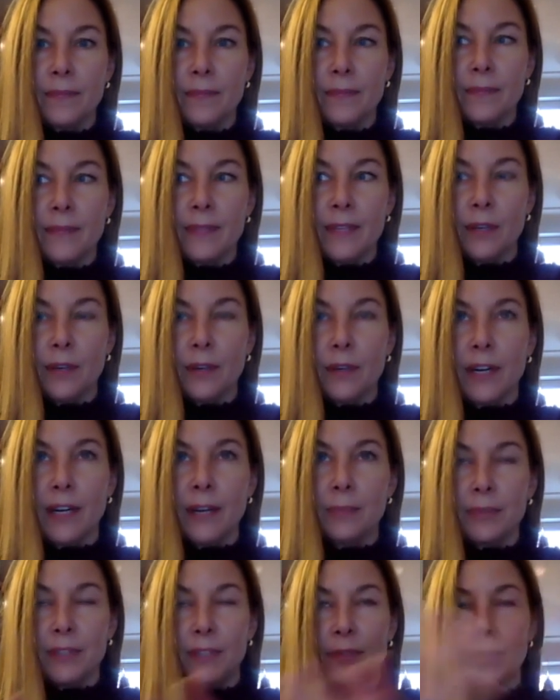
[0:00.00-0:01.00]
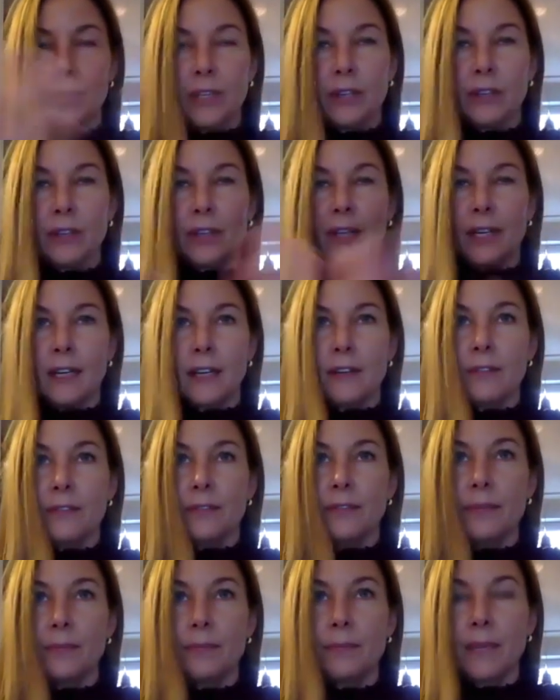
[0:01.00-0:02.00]
you know, I believe we all have
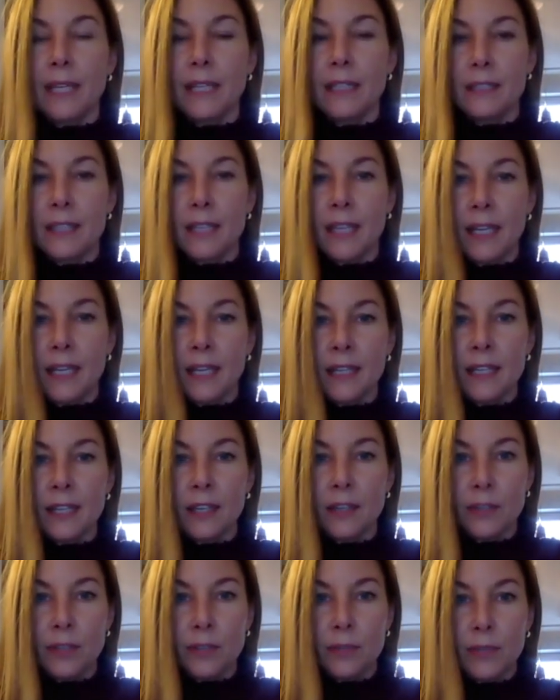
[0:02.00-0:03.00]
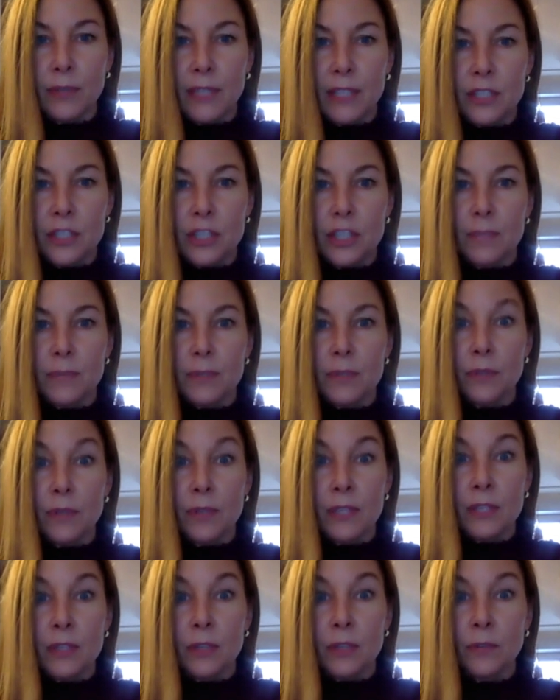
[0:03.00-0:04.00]
maintained healthy relationships through
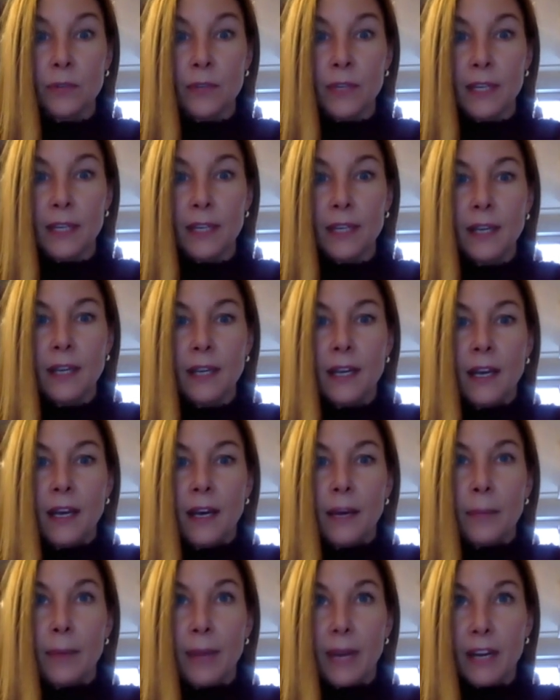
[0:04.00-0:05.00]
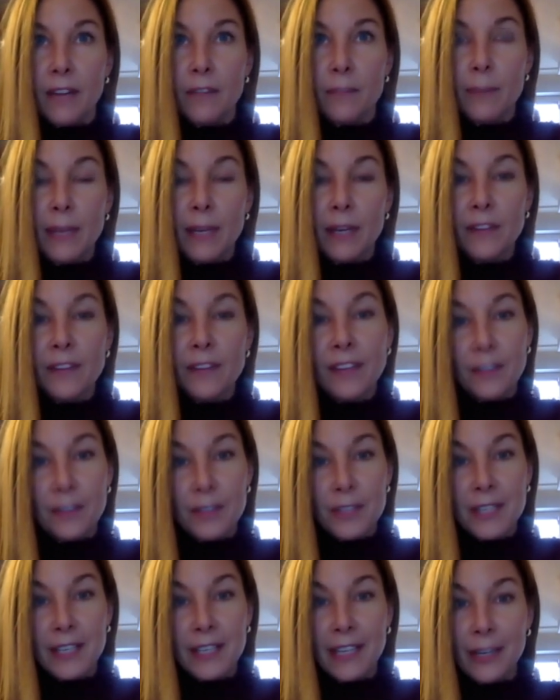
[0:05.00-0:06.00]
this COVID. But I've been on the other
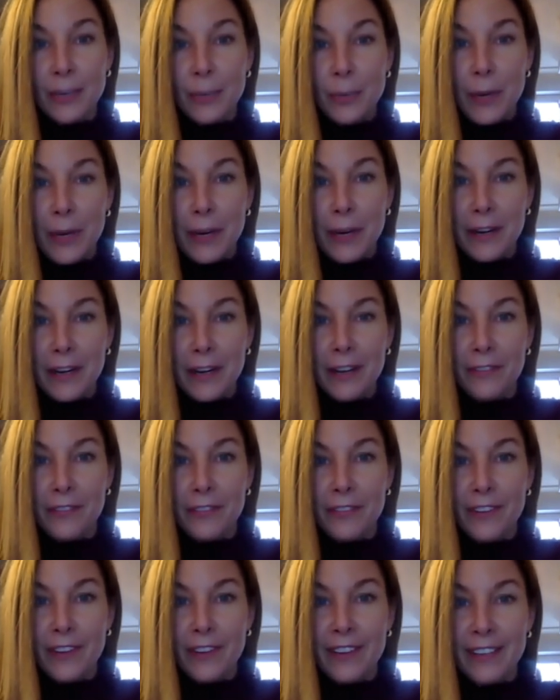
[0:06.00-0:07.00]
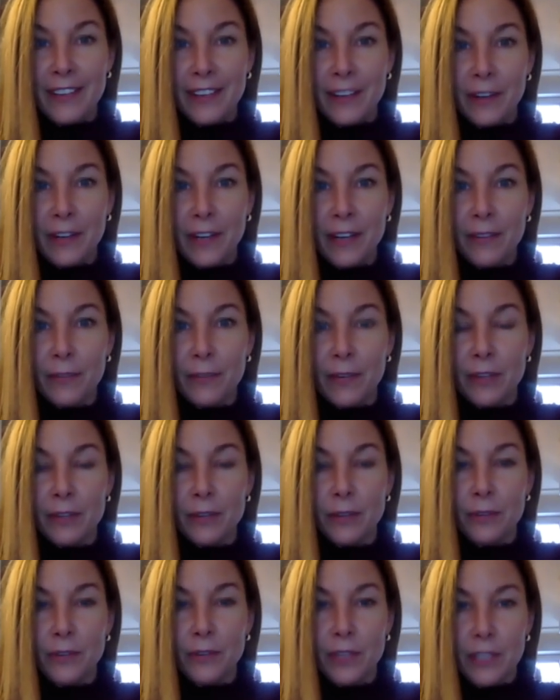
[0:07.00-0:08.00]
side where I've, you know, I've went
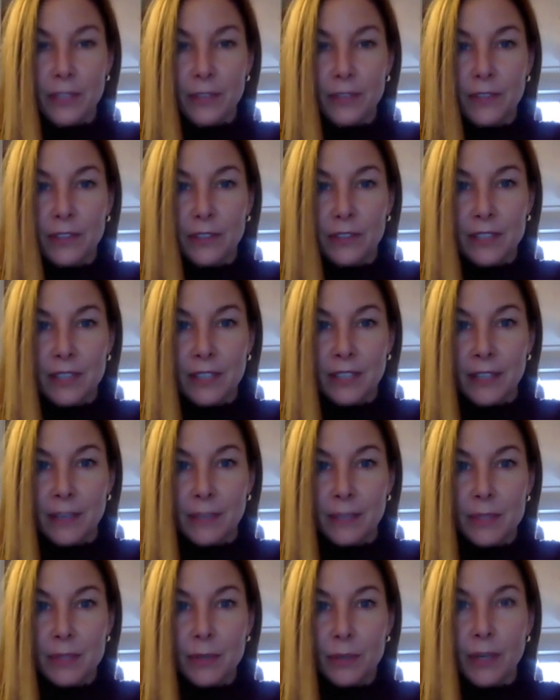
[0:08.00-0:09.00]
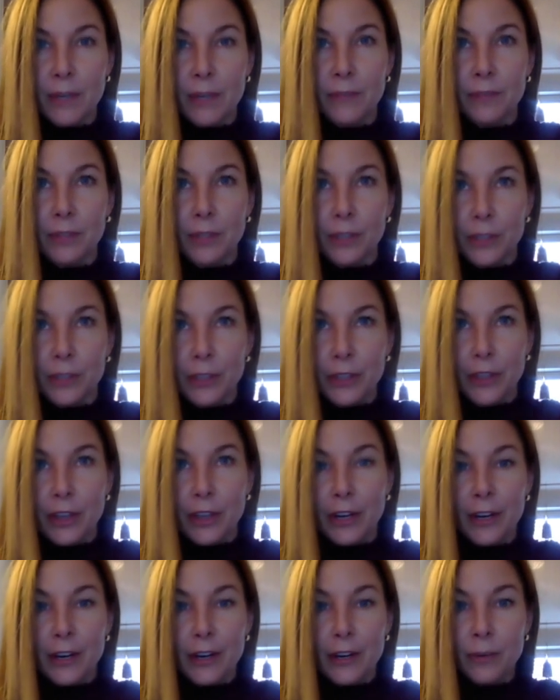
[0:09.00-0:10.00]
through very difficult times. So I've learned the
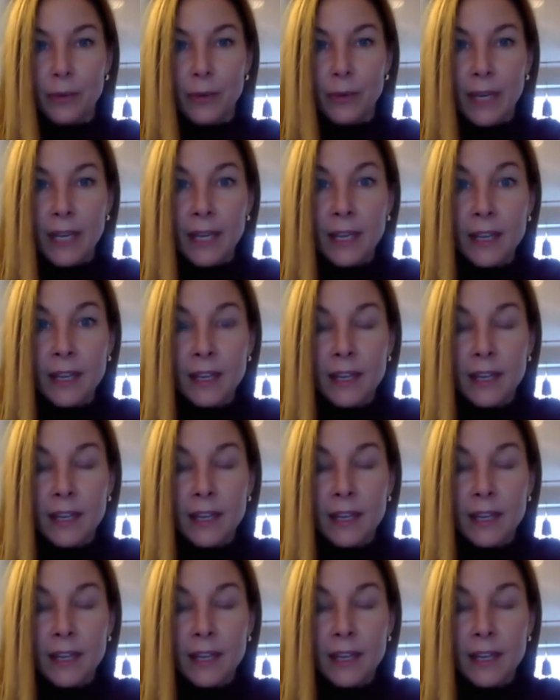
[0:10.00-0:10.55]
hard way